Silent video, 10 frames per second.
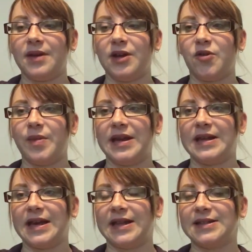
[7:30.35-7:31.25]
it'll be
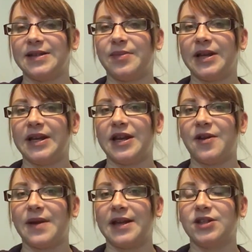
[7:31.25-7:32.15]
there. That's the plan
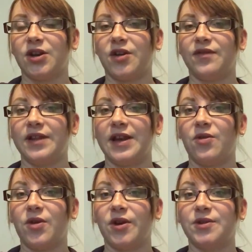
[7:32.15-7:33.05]
anyway, so hopefully it
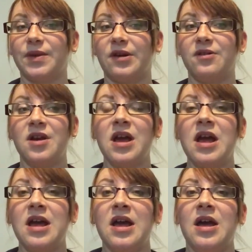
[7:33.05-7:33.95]
all goes well.
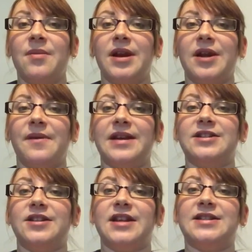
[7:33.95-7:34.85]
But anyway,
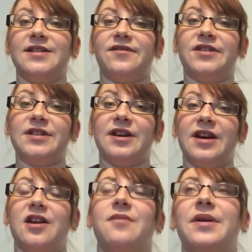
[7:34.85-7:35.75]
so that's it for
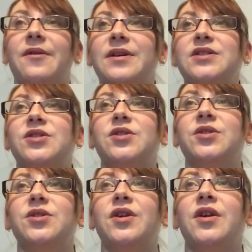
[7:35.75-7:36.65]
tonight. I'm going
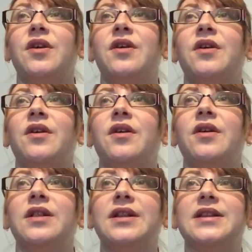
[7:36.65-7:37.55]
to
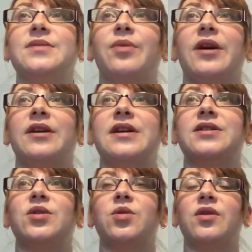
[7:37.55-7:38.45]
let these
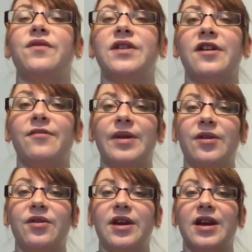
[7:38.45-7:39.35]
brownies cool off that I've been
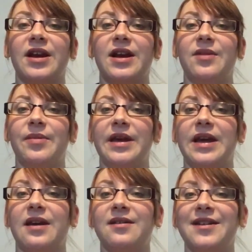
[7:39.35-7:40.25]
cooking and pig
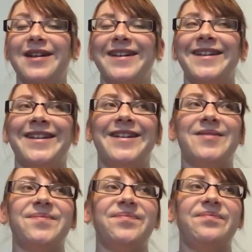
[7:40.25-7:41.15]
out
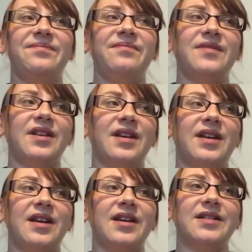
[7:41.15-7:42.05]

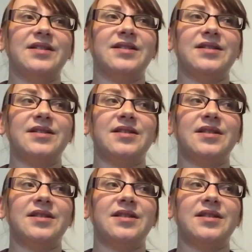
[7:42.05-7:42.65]
and